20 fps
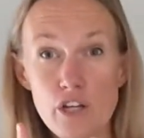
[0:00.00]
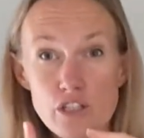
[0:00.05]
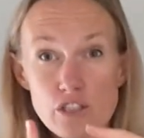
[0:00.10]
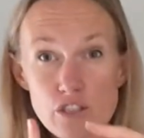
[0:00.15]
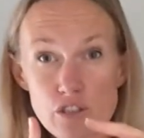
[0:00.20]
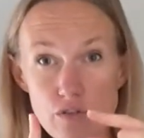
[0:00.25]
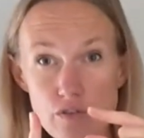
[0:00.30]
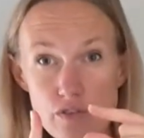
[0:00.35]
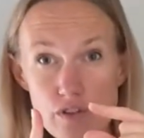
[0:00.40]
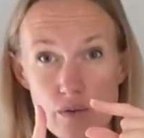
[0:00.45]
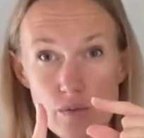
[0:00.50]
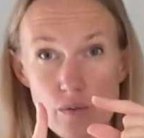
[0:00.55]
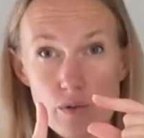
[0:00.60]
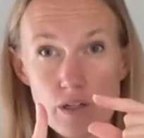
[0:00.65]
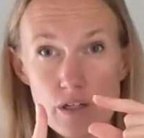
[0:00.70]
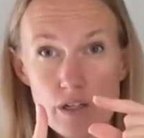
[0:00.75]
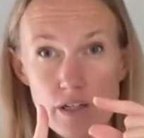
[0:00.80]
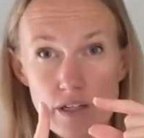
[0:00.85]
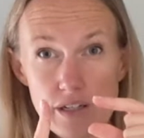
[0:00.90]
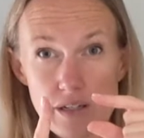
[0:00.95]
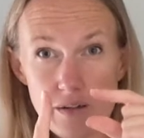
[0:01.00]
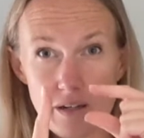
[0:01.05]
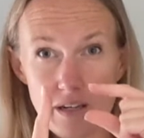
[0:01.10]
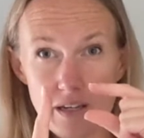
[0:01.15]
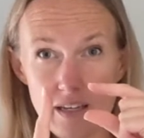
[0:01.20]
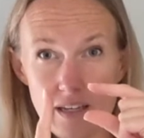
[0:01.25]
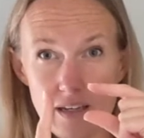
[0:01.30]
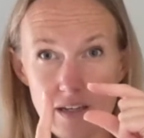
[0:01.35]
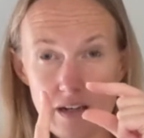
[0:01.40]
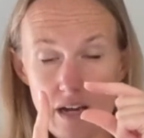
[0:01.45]
So for the word,
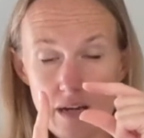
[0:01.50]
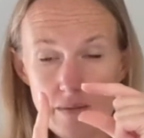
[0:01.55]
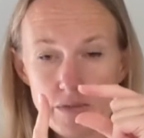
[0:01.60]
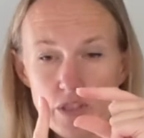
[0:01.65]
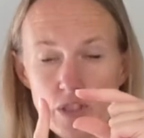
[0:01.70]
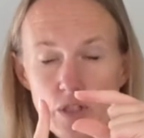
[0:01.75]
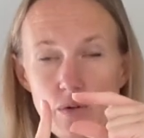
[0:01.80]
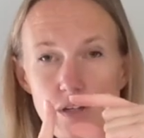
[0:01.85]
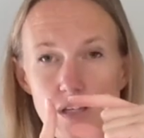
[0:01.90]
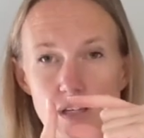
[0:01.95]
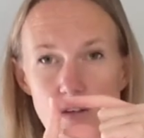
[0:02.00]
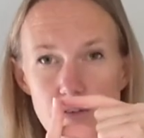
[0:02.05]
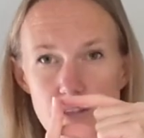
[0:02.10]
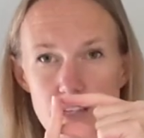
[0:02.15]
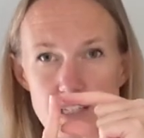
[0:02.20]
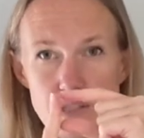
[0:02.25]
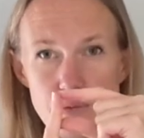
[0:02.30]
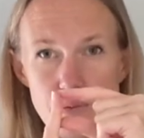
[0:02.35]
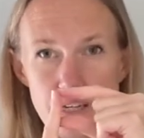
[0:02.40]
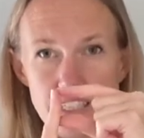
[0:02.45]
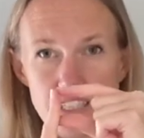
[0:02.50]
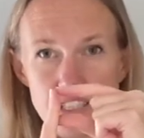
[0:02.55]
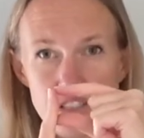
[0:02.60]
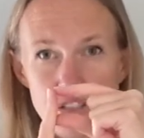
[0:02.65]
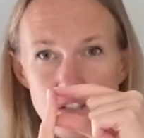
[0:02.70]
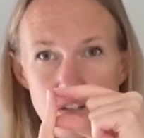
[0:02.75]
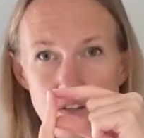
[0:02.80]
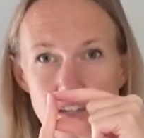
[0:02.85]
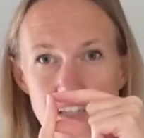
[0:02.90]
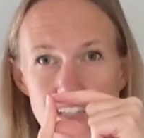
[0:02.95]
I'm showing you this way just
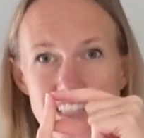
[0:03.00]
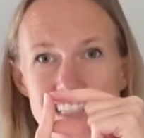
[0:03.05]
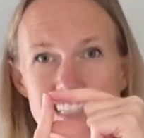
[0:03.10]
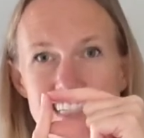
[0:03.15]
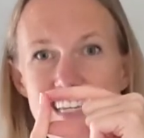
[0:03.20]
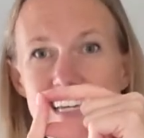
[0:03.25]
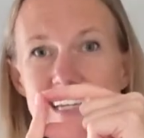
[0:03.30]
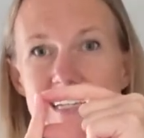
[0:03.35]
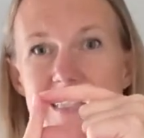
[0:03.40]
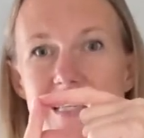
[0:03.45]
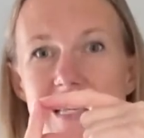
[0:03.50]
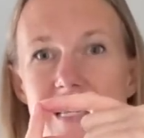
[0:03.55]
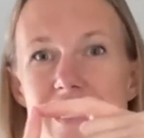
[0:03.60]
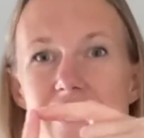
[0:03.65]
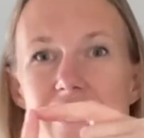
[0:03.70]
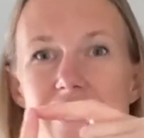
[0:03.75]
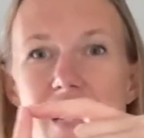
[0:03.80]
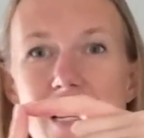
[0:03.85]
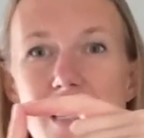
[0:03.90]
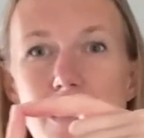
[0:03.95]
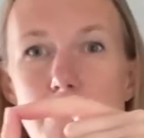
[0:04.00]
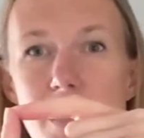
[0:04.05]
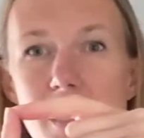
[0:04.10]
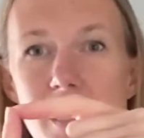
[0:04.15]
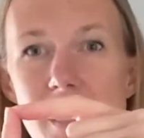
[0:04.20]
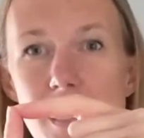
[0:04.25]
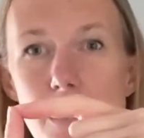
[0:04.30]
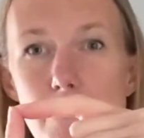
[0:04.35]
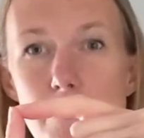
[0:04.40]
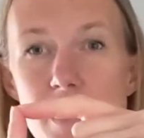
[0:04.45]
so you can see. It's like you're kind of
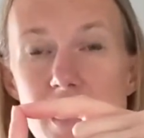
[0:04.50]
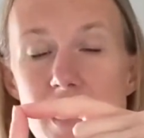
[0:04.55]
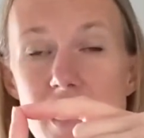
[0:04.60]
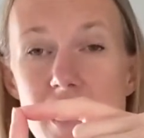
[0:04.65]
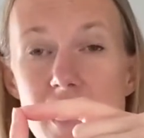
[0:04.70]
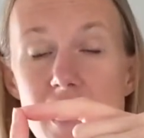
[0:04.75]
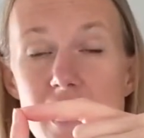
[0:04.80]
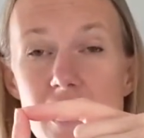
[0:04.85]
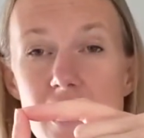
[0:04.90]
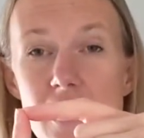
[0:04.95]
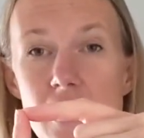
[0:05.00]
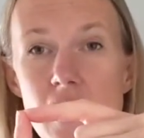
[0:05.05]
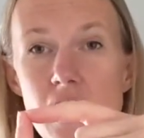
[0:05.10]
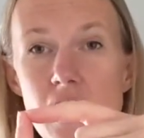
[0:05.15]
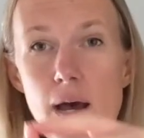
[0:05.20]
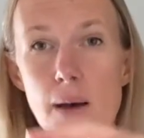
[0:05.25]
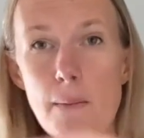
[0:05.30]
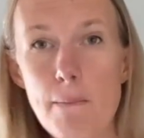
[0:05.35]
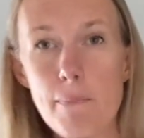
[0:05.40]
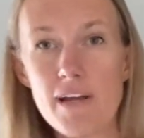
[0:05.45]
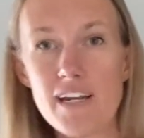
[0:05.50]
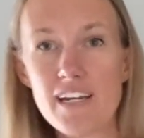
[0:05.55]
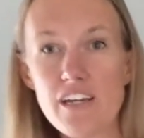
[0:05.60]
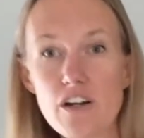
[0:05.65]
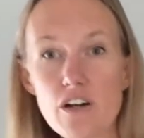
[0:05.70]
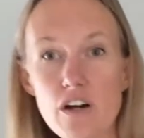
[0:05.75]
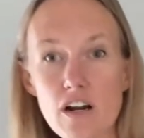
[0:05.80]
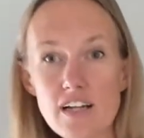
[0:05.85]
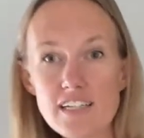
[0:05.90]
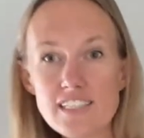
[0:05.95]
making a P, but
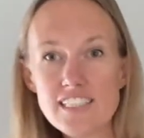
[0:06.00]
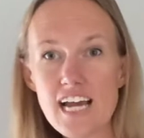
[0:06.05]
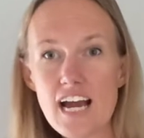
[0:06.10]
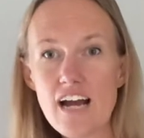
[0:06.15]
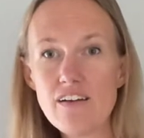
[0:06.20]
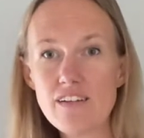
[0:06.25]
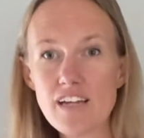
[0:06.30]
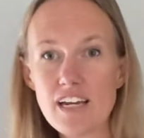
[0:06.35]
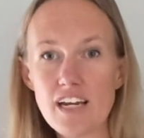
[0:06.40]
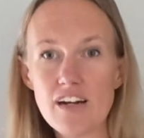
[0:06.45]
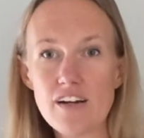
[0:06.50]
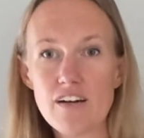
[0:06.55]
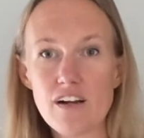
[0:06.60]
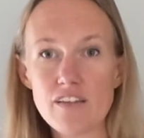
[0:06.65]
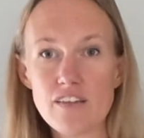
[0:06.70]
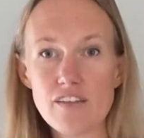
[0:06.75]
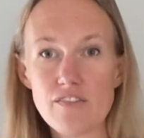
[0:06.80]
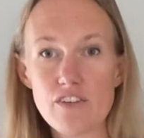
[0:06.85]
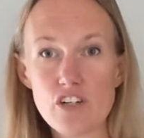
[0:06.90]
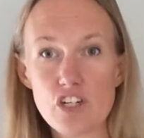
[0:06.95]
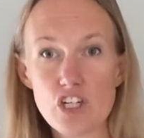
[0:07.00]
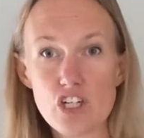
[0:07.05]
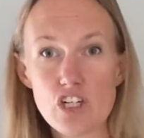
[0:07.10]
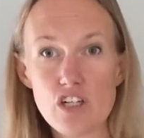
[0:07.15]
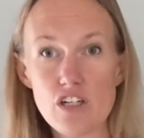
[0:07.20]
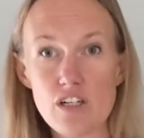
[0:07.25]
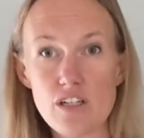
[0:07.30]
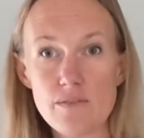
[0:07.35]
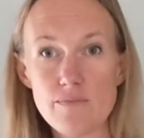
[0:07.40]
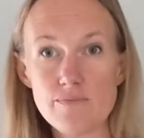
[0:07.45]
you're down here on the
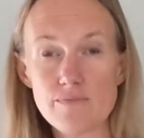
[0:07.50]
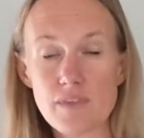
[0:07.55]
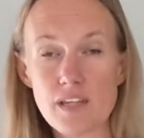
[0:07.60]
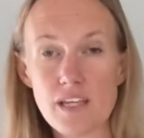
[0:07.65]
vertical.